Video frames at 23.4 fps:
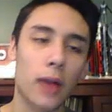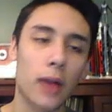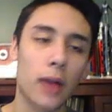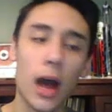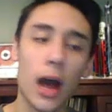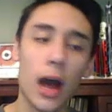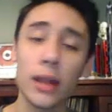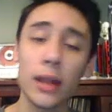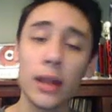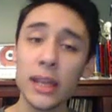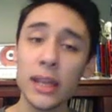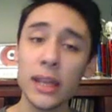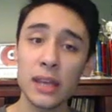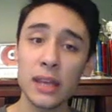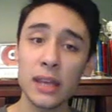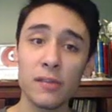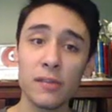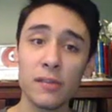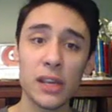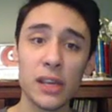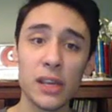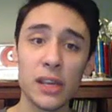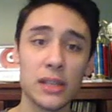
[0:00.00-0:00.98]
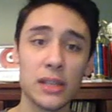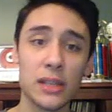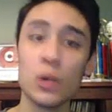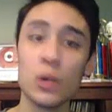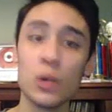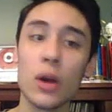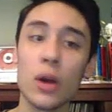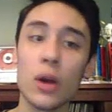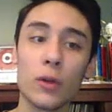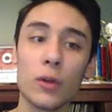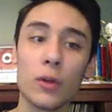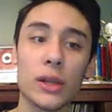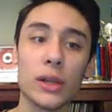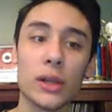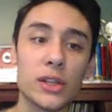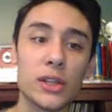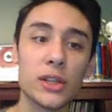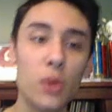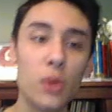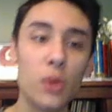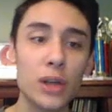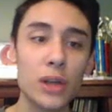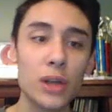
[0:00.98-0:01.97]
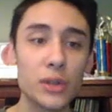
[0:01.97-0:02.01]
on the EVs, you want to run
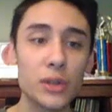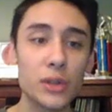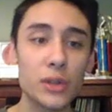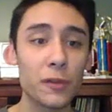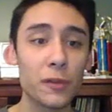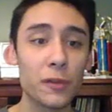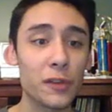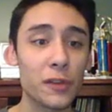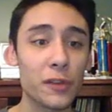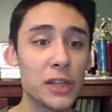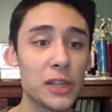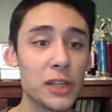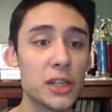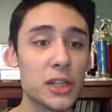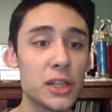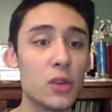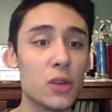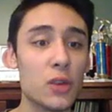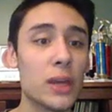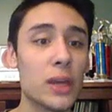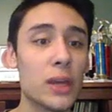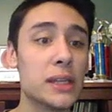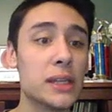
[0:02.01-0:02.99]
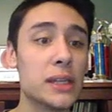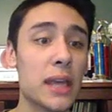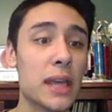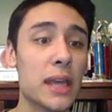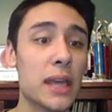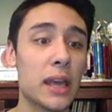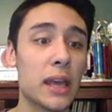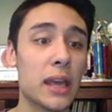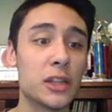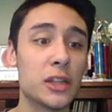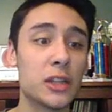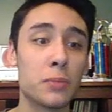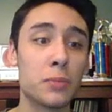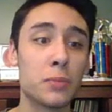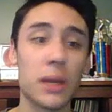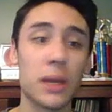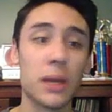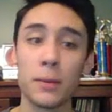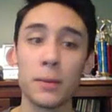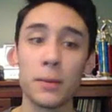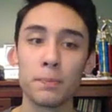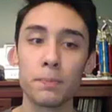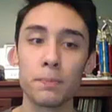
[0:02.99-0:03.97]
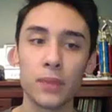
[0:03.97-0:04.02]
252 into
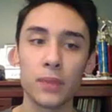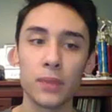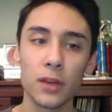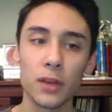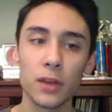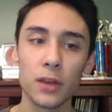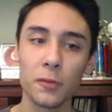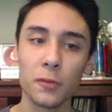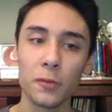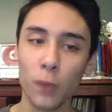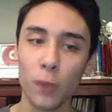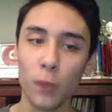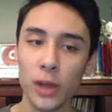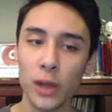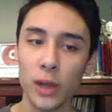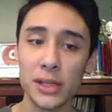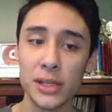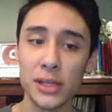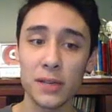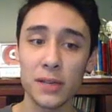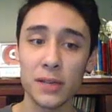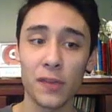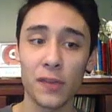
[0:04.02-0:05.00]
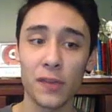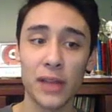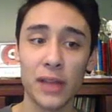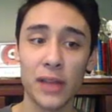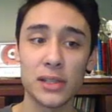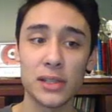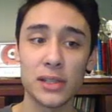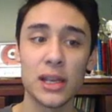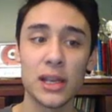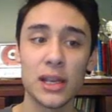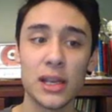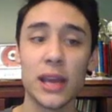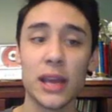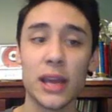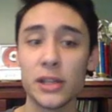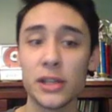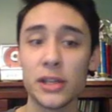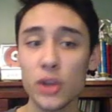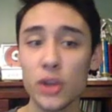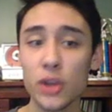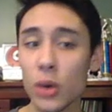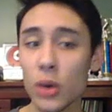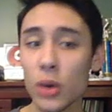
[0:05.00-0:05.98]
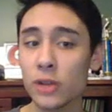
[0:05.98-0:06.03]
HP, 4 into defense, and
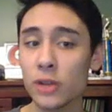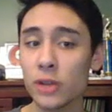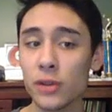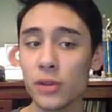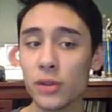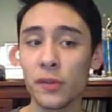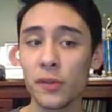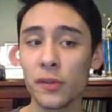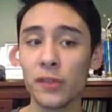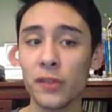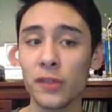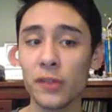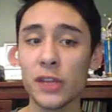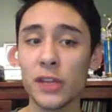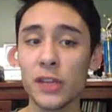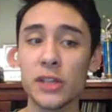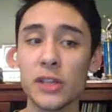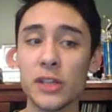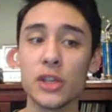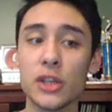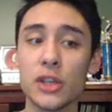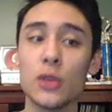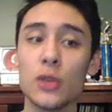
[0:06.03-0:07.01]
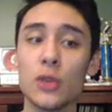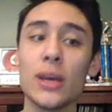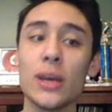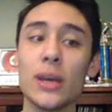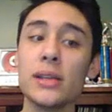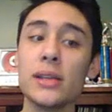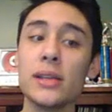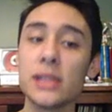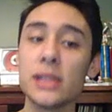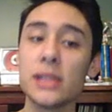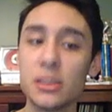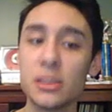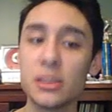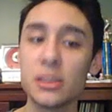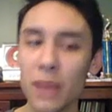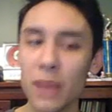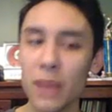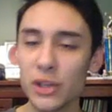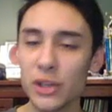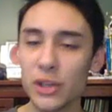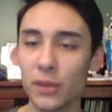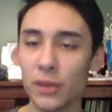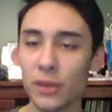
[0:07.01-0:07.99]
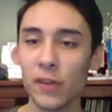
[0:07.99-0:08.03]
252 into
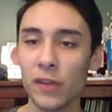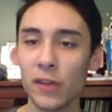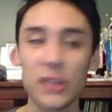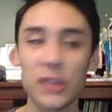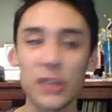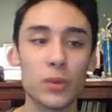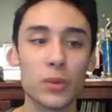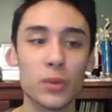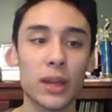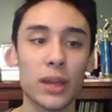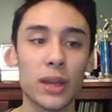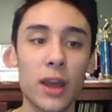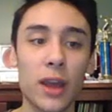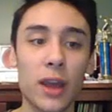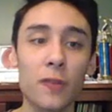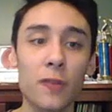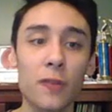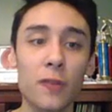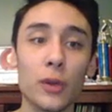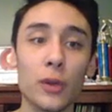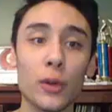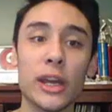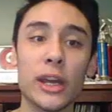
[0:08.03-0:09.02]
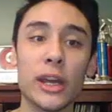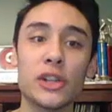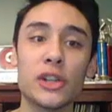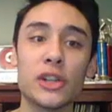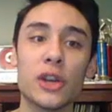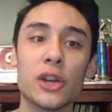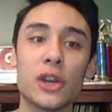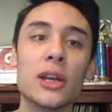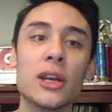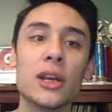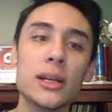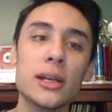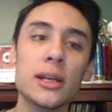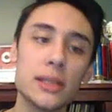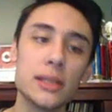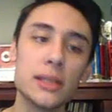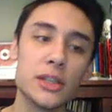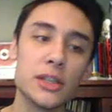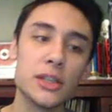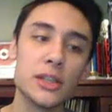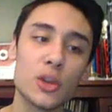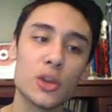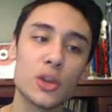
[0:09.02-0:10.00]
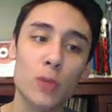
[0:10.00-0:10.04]
special defense with a careful nature.
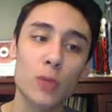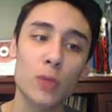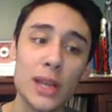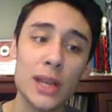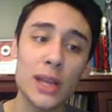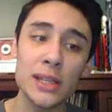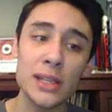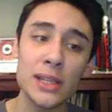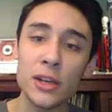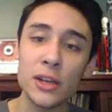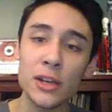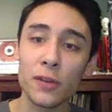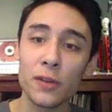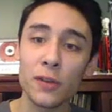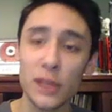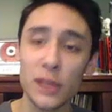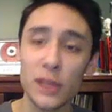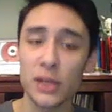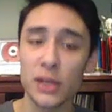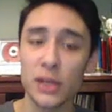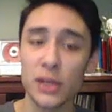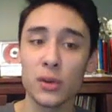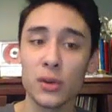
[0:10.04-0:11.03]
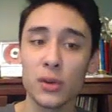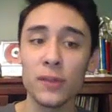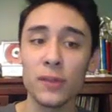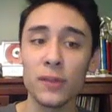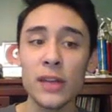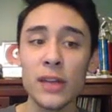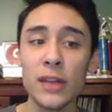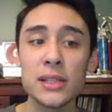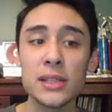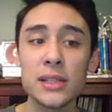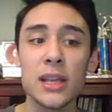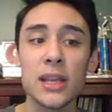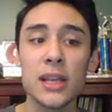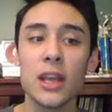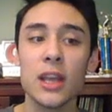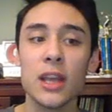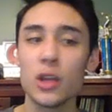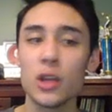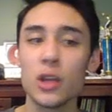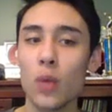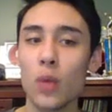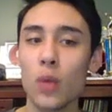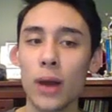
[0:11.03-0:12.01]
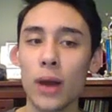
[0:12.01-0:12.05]
Since you're raising your physical defense,
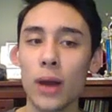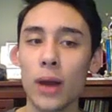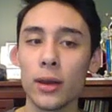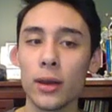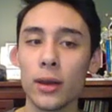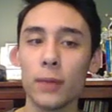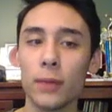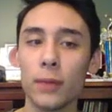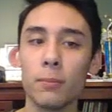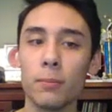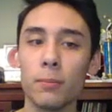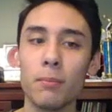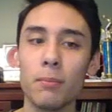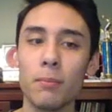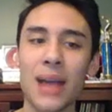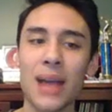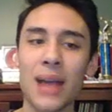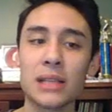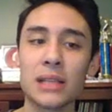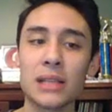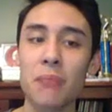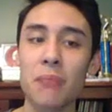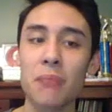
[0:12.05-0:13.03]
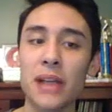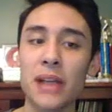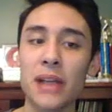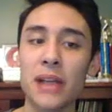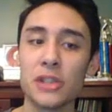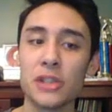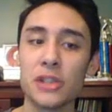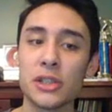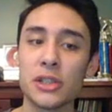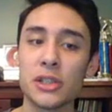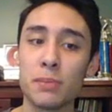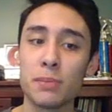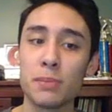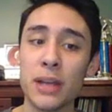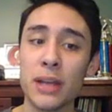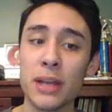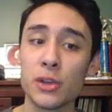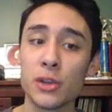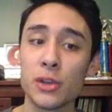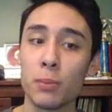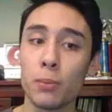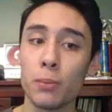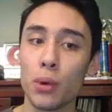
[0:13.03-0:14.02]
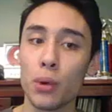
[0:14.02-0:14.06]
you want to maximize your
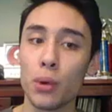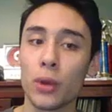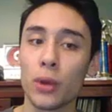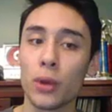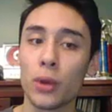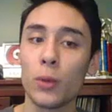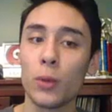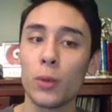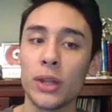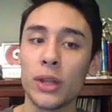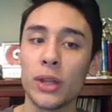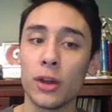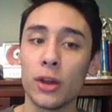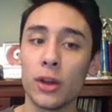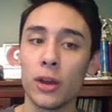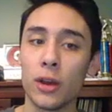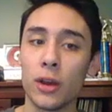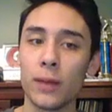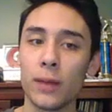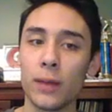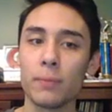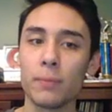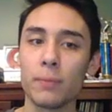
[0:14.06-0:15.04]
special bulk with your